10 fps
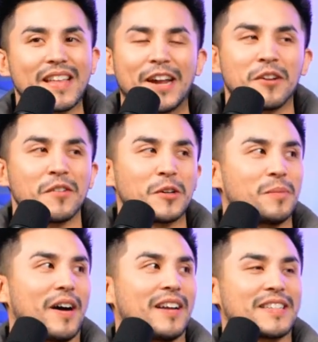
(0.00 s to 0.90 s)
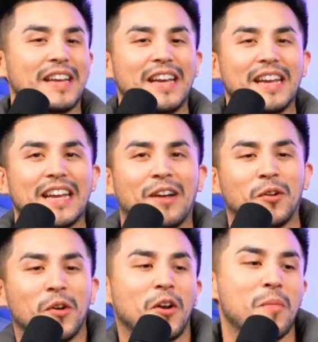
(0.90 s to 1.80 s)
I don't even know his boss. Oh, wow. And we're
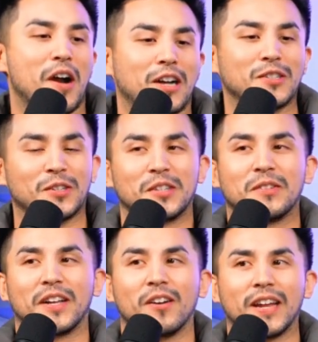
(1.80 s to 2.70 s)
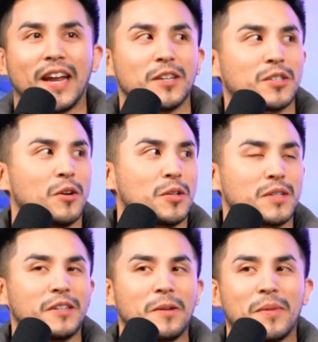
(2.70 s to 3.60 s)
going to our boxers and like, okay, let's go to
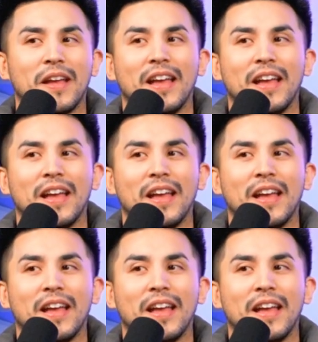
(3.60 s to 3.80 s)
sleep.